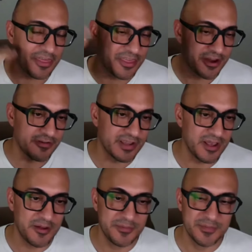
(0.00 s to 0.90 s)
and
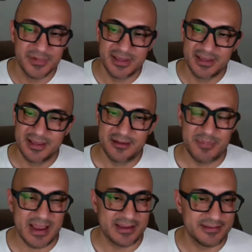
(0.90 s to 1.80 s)
Ethereum
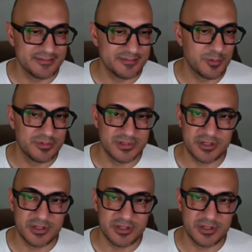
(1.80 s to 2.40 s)
back in,